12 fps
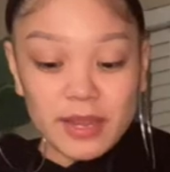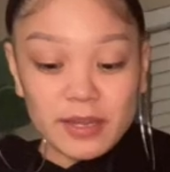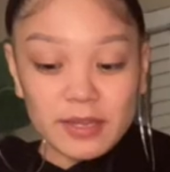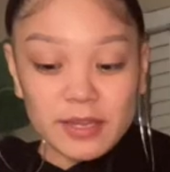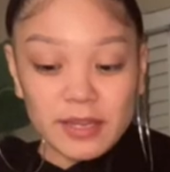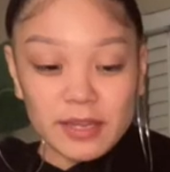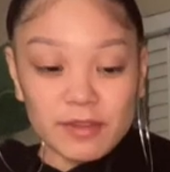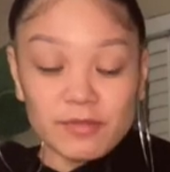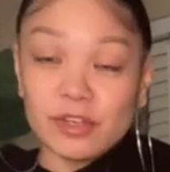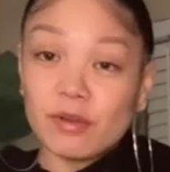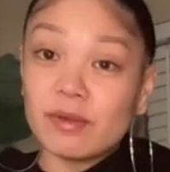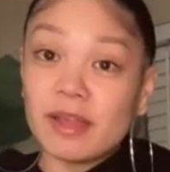need, if you
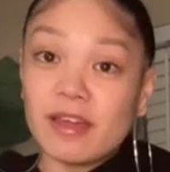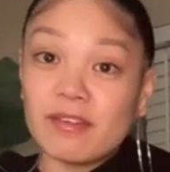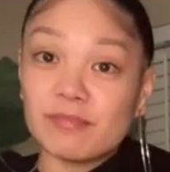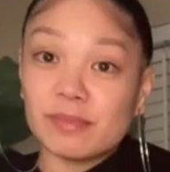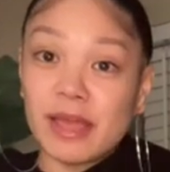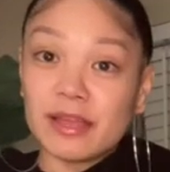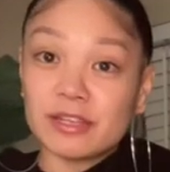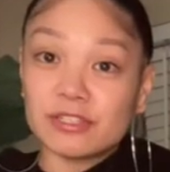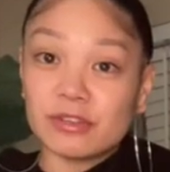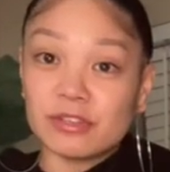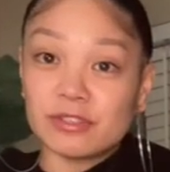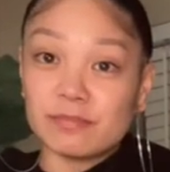don't have black
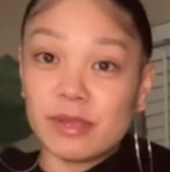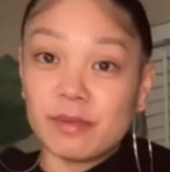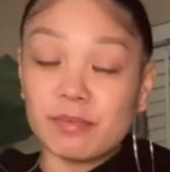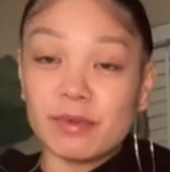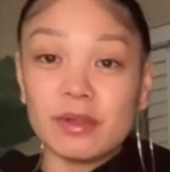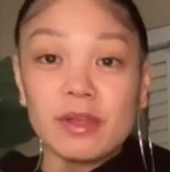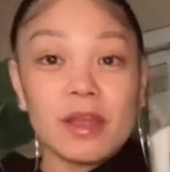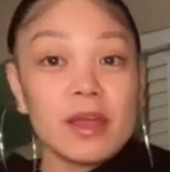construction paper,